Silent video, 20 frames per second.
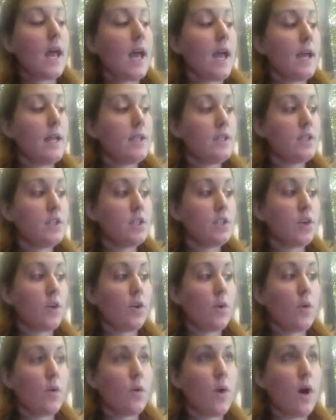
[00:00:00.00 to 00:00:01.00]
And
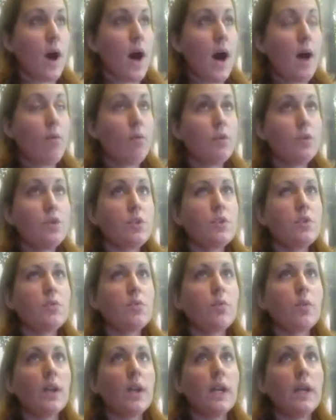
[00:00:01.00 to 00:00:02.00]
so I want you
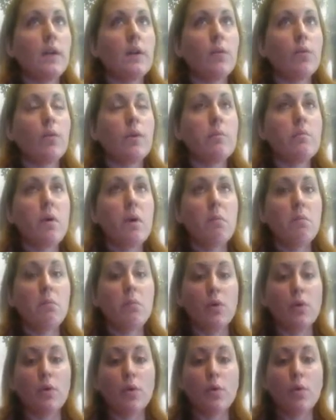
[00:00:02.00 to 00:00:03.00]
to really
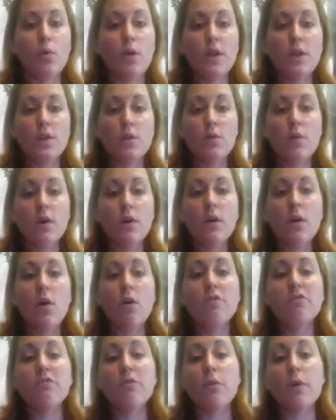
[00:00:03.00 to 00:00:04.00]
remember when you are
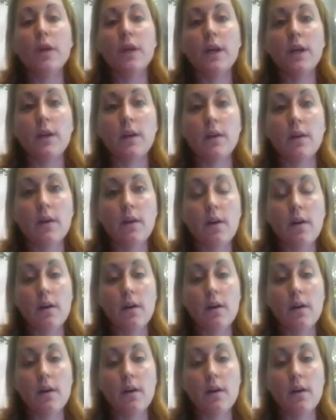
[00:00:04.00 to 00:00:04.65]
offering